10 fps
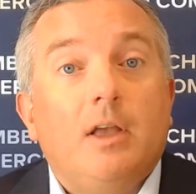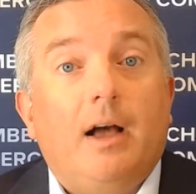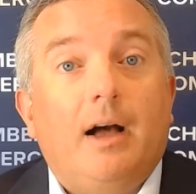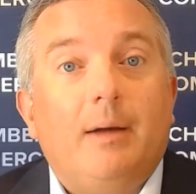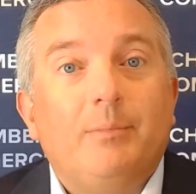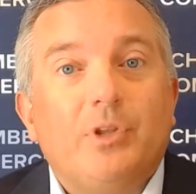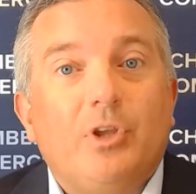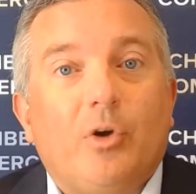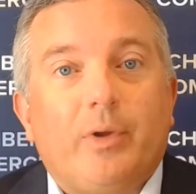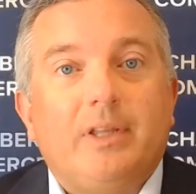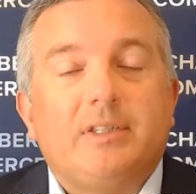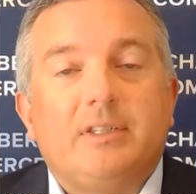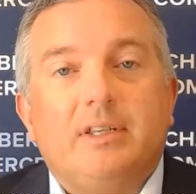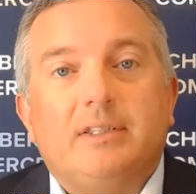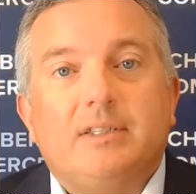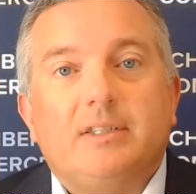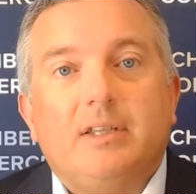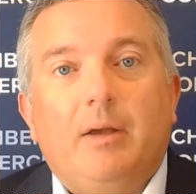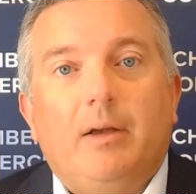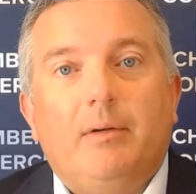Um, you know, it's it's
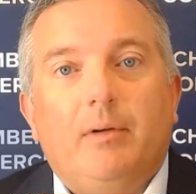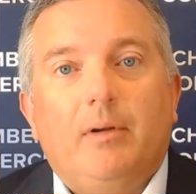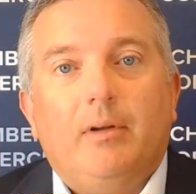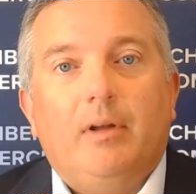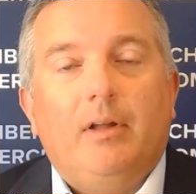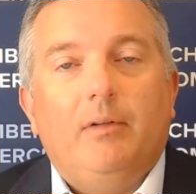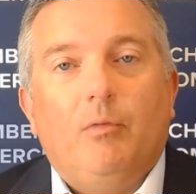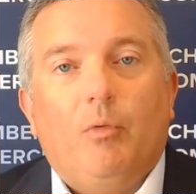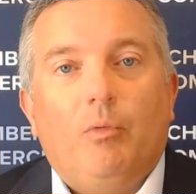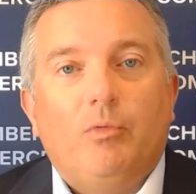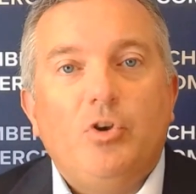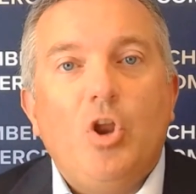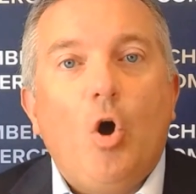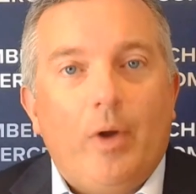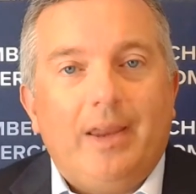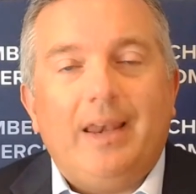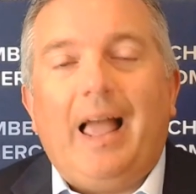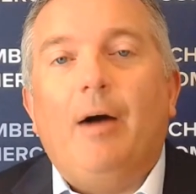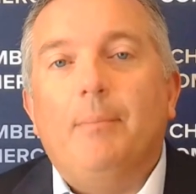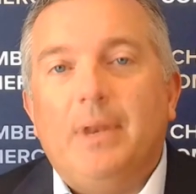uh, uh, knowing
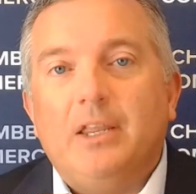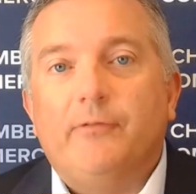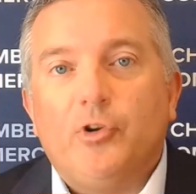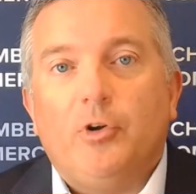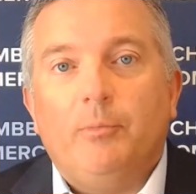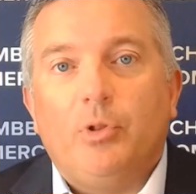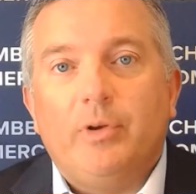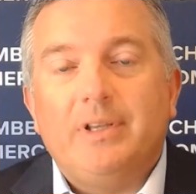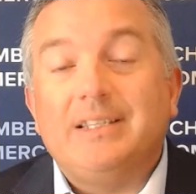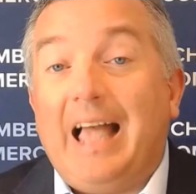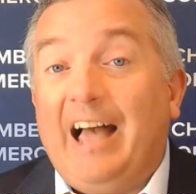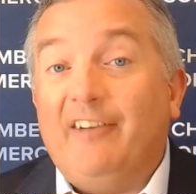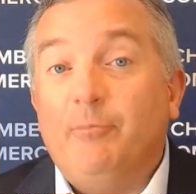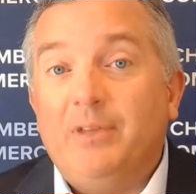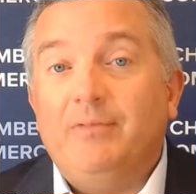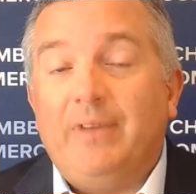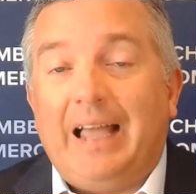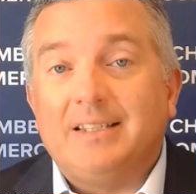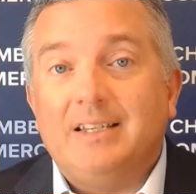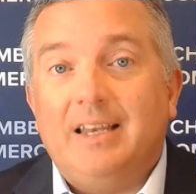how many of your employees have been
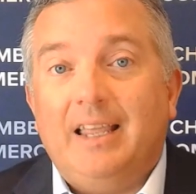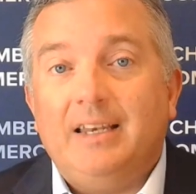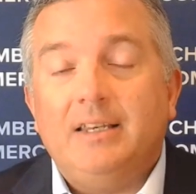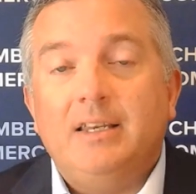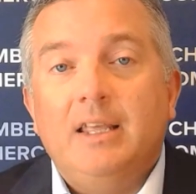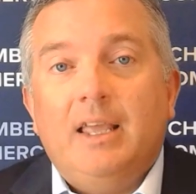vaccinated.